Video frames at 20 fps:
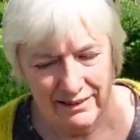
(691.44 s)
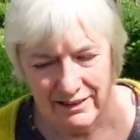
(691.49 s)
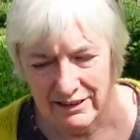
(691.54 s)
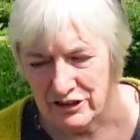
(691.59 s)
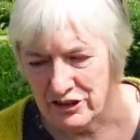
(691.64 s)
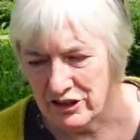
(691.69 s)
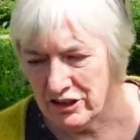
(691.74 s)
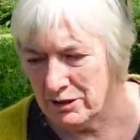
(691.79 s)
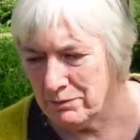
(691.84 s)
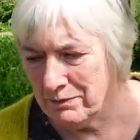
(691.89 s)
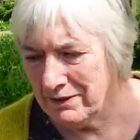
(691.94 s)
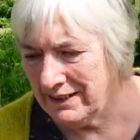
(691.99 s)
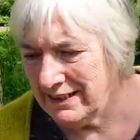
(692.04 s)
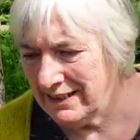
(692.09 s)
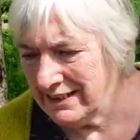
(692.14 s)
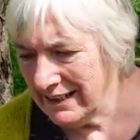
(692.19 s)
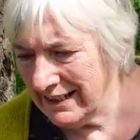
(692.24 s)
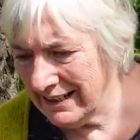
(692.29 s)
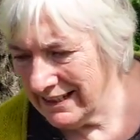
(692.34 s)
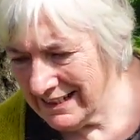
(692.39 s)
I'll show you my
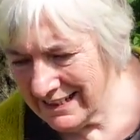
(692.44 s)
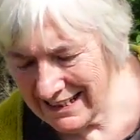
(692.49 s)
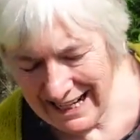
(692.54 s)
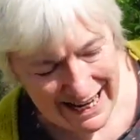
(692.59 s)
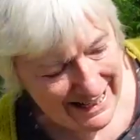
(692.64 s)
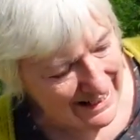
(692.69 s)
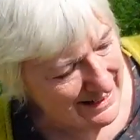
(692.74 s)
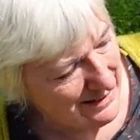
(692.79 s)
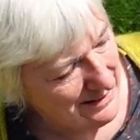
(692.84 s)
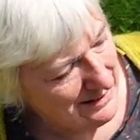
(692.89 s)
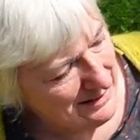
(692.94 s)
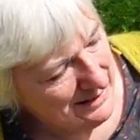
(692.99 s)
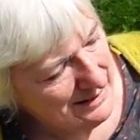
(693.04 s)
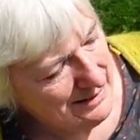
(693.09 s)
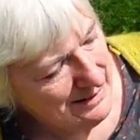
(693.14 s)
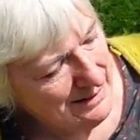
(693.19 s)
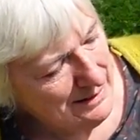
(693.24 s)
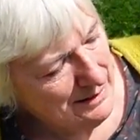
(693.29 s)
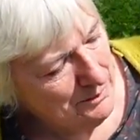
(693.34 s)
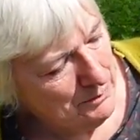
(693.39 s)
knitting in a sec.
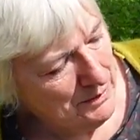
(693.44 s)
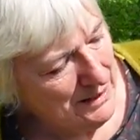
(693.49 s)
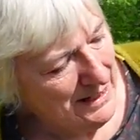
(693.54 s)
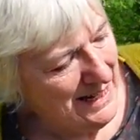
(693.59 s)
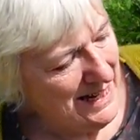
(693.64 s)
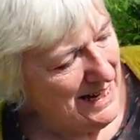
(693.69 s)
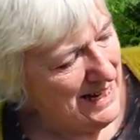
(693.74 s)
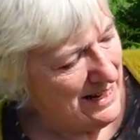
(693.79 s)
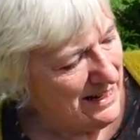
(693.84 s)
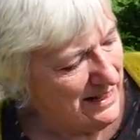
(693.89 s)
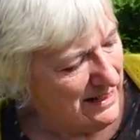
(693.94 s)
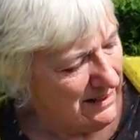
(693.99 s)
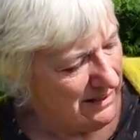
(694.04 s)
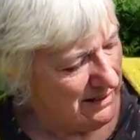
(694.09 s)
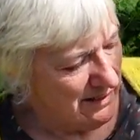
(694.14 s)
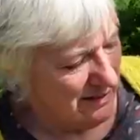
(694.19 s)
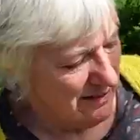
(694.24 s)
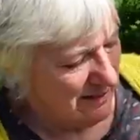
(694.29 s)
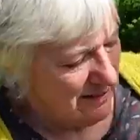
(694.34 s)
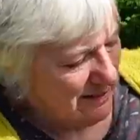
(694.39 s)
But here
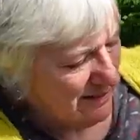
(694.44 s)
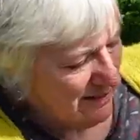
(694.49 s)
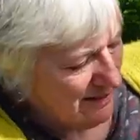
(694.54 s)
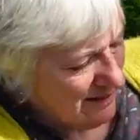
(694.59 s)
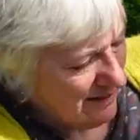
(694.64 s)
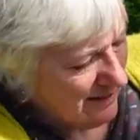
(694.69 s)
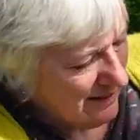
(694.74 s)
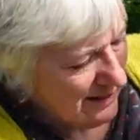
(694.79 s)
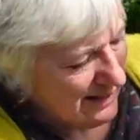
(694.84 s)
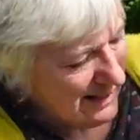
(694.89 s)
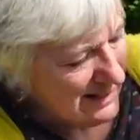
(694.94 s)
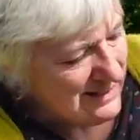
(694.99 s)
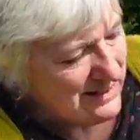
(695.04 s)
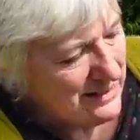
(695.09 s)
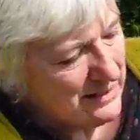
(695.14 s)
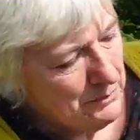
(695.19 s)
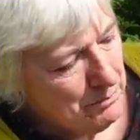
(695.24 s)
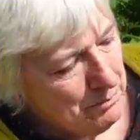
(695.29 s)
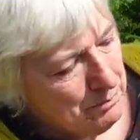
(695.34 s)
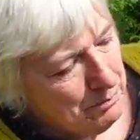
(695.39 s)
is
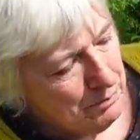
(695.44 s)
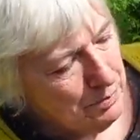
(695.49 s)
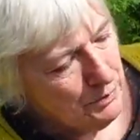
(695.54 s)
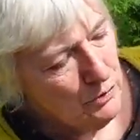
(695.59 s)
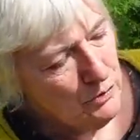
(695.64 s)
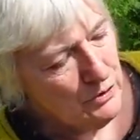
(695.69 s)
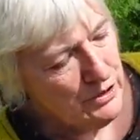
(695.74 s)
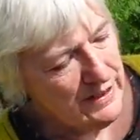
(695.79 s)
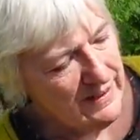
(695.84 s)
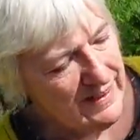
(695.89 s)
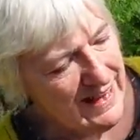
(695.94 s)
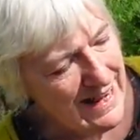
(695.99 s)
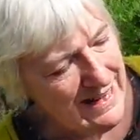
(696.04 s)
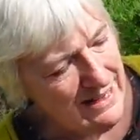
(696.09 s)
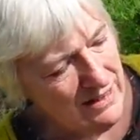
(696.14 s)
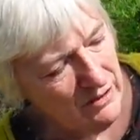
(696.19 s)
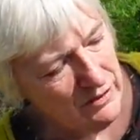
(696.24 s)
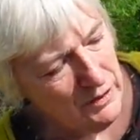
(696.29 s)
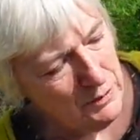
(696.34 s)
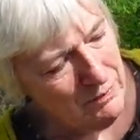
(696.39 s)
the border then
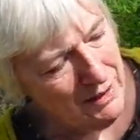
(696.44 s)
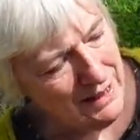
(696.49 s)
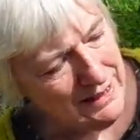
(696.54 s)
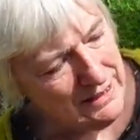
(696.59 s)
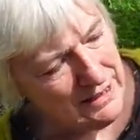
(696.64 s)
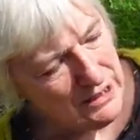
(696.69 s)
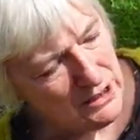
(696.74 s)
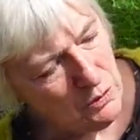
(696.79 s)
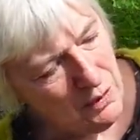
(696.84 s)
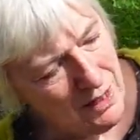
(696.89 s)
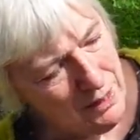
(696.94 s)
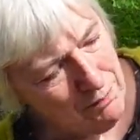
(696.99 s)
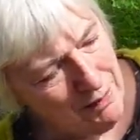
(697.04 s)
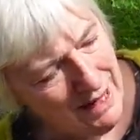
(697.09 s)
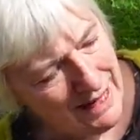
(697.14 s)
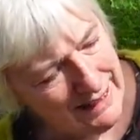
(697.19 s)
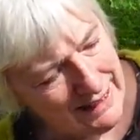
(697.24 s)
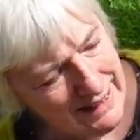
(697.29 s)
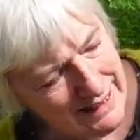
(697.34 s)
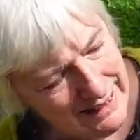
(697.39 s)
on the mitered square
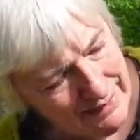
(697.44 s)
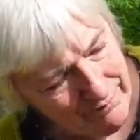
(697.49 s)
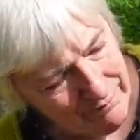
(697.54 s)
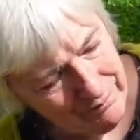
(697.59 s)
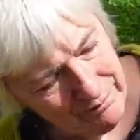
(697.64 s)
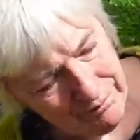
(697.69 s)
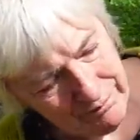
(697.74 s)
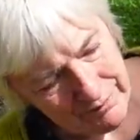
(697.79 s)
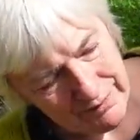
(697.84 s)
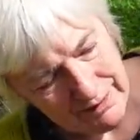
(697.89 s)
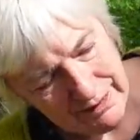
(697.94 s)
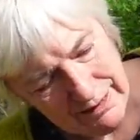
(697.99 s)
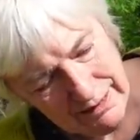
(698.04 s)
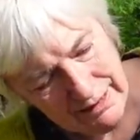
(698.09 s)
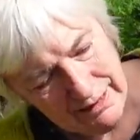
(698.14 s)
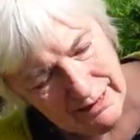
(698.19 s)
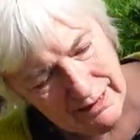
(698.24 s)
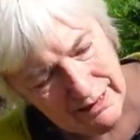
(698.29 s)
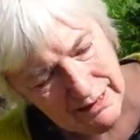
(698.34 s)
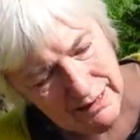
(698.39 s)
blanket.
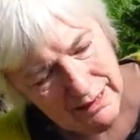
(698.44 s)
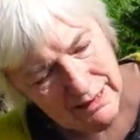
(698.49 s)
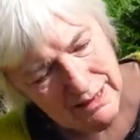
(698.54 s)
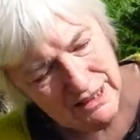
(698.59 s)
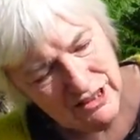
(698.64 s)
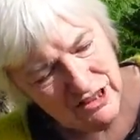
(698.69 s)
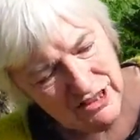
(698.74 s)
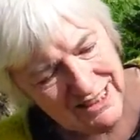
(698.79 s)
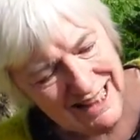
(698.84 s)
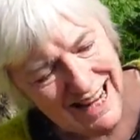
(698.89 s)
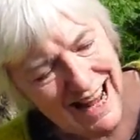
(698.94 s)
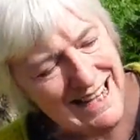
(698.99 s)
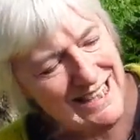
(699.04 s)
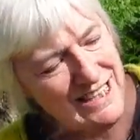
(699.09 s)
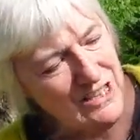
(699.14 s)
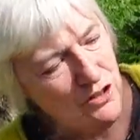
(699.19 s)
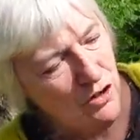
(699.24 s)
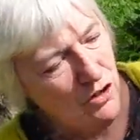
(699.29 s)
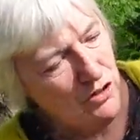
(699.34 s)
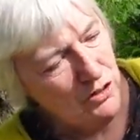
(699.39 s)
I just
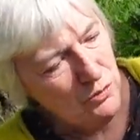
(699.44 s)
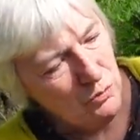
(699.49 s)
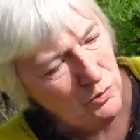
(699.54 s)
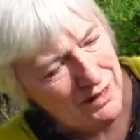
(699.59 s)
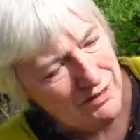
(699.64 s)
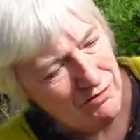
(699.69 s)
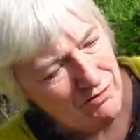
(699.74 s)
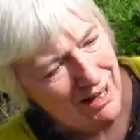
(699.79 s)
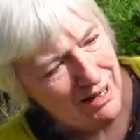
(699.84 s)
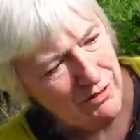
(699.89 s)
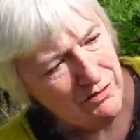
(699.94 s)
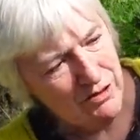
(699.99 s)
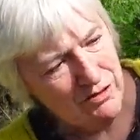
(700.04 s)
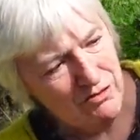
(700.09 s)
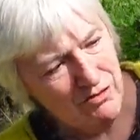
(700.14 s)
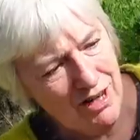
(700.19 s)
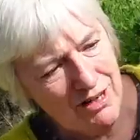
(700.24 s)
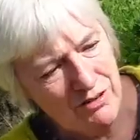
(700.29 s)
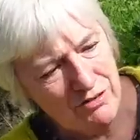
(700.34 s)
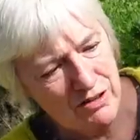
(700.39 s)
cast on and went round
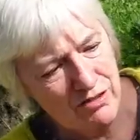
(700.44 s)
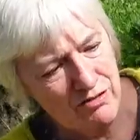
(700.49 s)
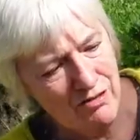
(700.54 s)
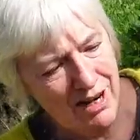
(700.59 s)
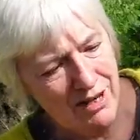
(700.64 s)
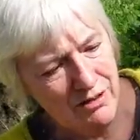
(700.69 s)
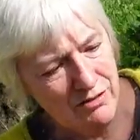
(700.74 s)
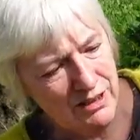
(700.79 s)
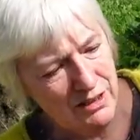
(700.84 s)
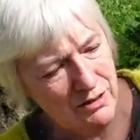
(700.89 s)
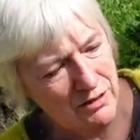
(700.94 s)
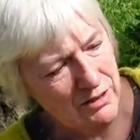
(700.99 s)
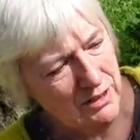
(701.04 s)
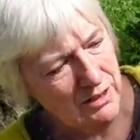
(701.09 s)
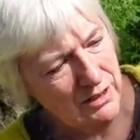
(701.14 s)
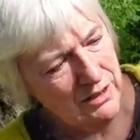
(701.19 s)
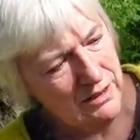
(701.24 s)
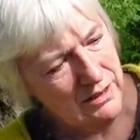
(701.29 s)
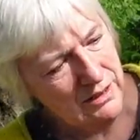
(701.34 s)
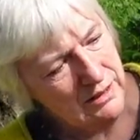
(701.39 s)
and round and round in
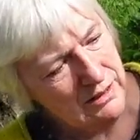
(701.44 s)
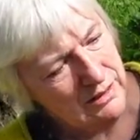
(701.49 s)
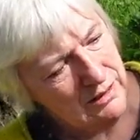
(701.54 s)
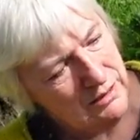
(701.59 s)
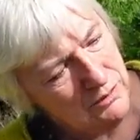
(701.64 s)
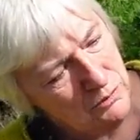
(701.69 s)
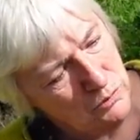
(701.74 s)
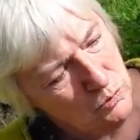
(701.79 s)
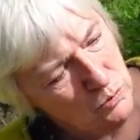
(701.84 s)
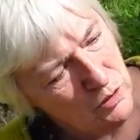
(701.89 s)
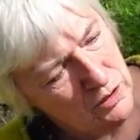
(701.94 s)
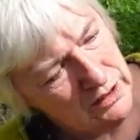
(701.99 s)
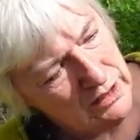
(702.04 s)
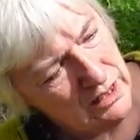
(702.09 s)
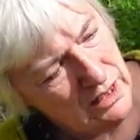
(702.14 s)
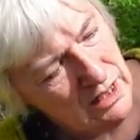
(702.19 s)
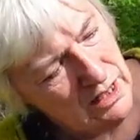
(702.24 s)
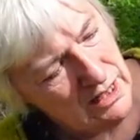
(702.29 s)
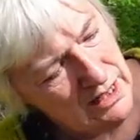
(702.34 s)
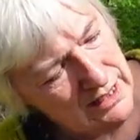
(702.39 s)
one
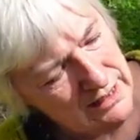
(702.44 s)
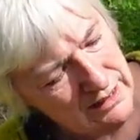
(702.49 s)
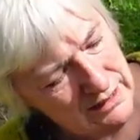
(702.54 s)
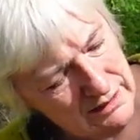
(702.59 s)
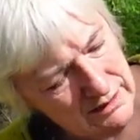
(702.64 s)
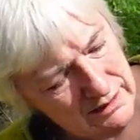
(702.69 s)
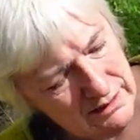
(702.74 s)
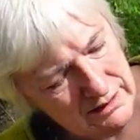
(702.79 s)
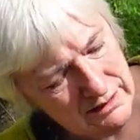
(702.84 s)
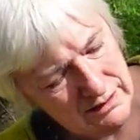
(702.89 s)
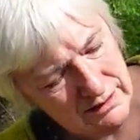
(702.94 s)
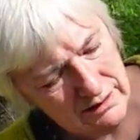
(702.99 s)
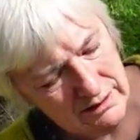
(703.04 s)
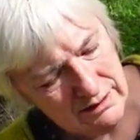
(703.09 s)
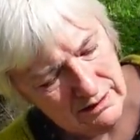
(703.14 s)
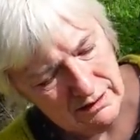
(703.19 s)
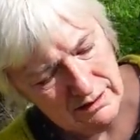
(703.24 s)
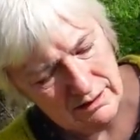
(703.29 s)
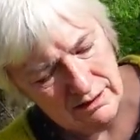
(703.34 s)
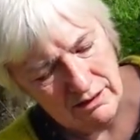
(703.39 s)
colour
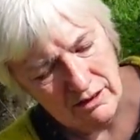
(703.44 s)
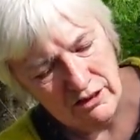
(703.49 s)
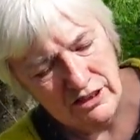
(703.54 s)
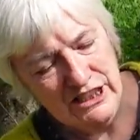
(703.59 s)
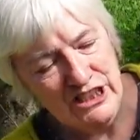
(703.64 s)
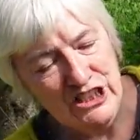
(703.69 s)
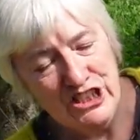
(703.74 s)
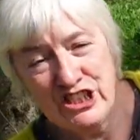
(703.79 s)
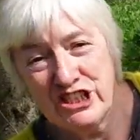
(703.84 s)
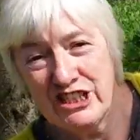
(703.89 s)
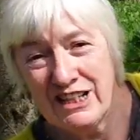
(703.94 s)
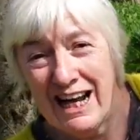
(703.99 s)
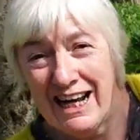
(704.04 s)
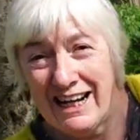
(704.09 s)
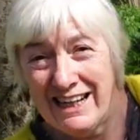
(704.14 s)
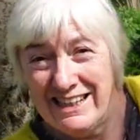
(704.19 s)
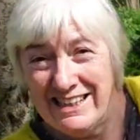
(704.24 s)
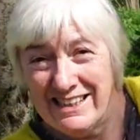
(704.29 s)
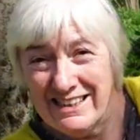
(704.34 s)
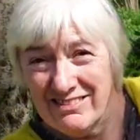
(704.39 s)
on each
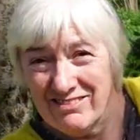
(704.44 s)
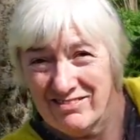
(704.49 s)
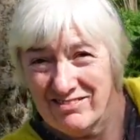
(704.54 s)
side.